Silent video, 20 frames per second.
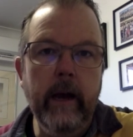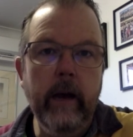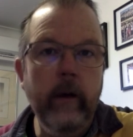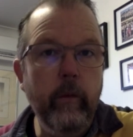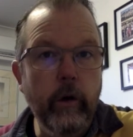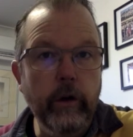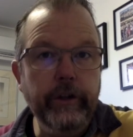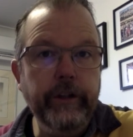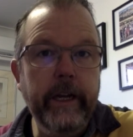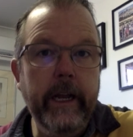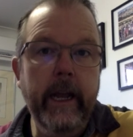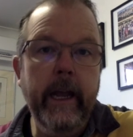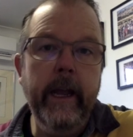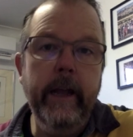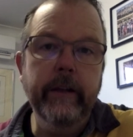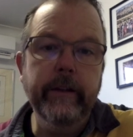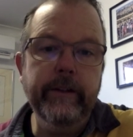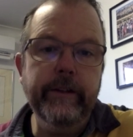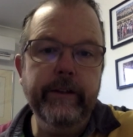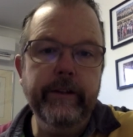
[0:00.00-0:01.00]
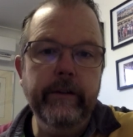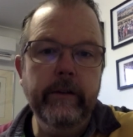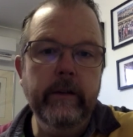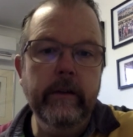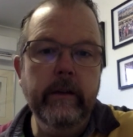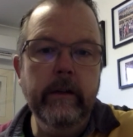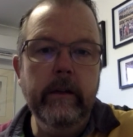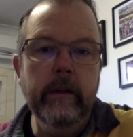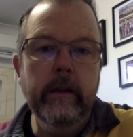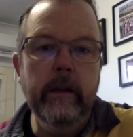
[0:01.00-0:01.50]
Wash your hands.
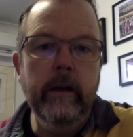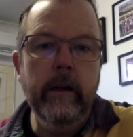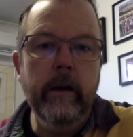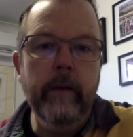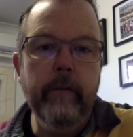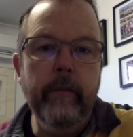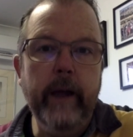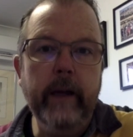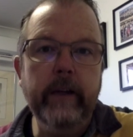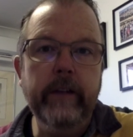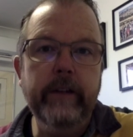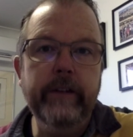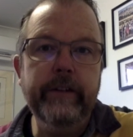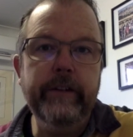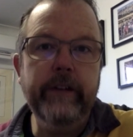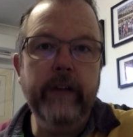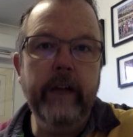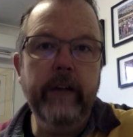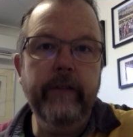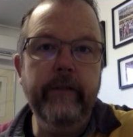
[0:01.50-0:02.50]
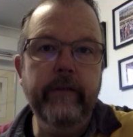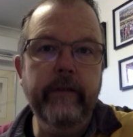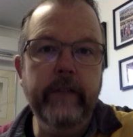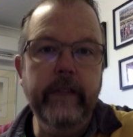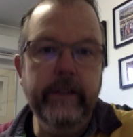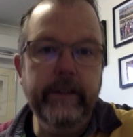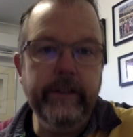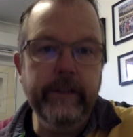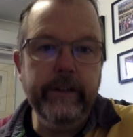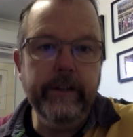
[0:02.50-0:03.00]
Practice safe
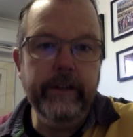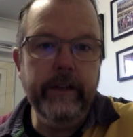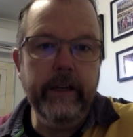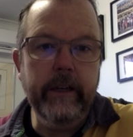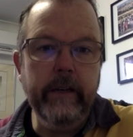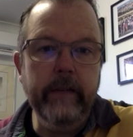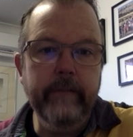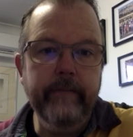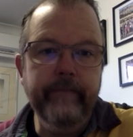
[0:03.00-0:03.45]
distancing.